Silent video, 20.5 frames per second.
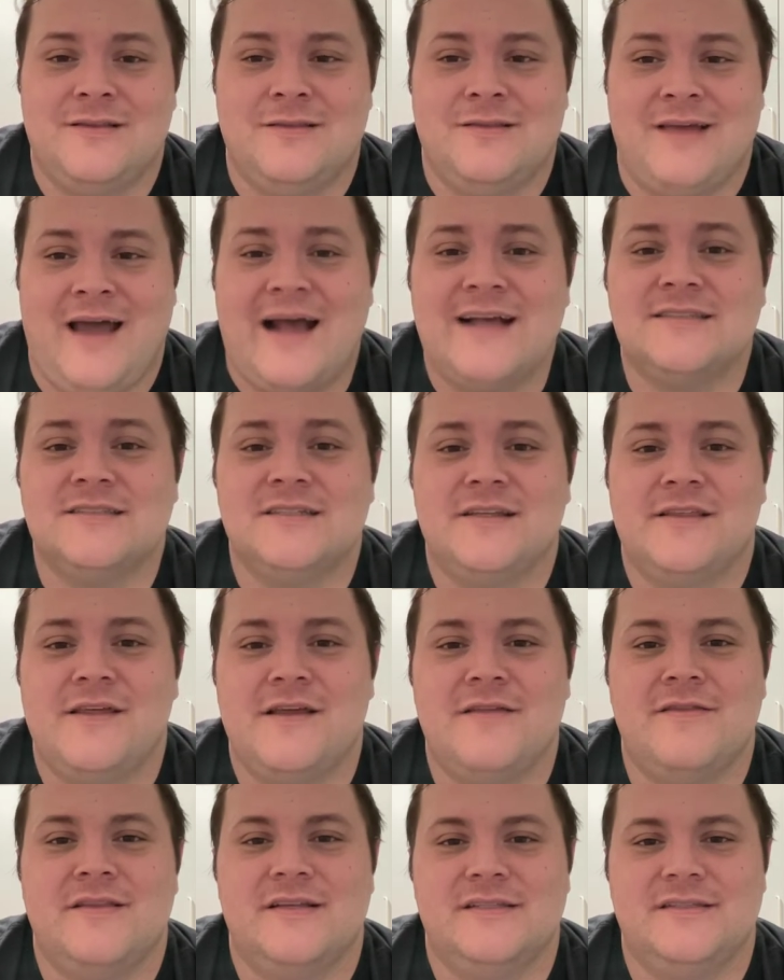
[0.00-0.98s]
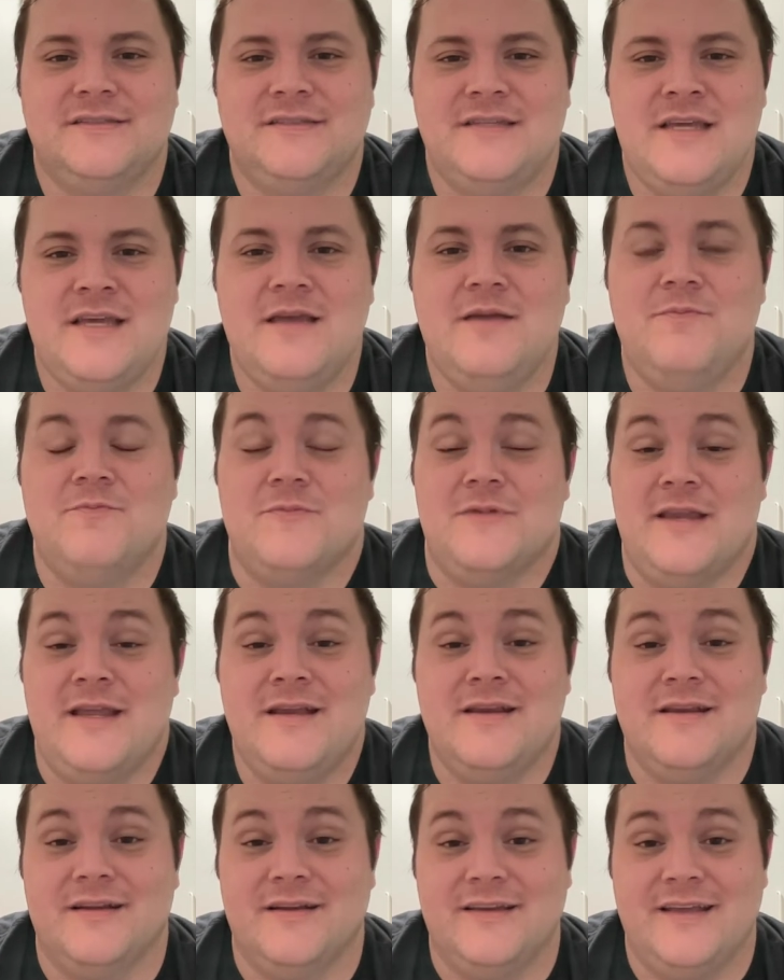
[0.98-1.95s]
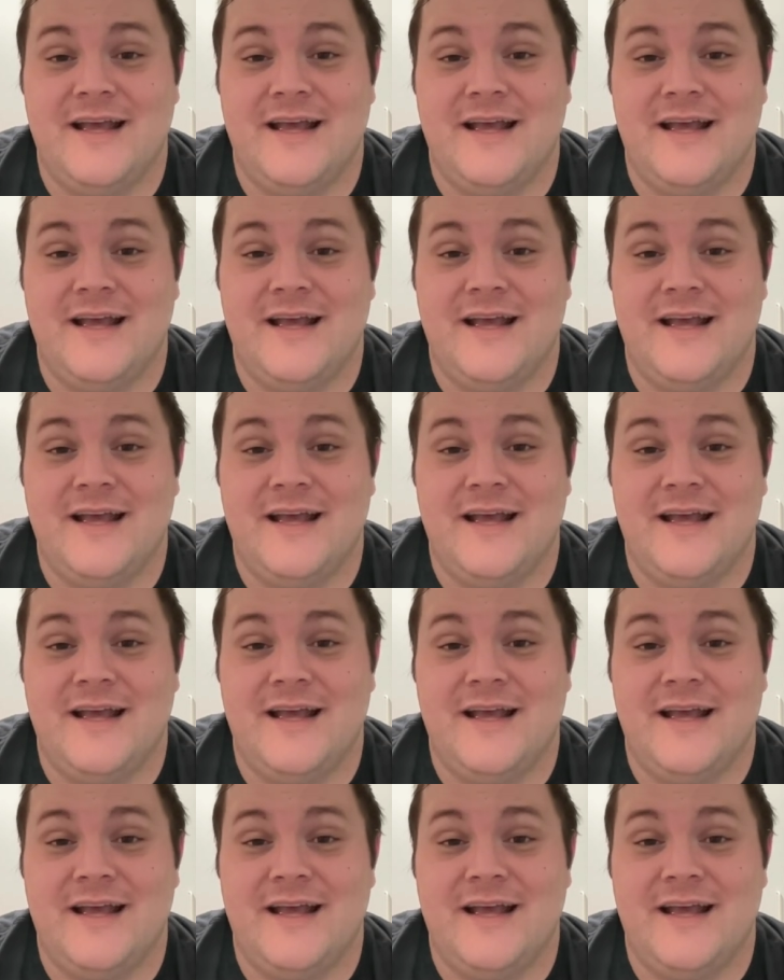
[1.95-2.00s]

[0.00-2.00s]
last thing this team needed.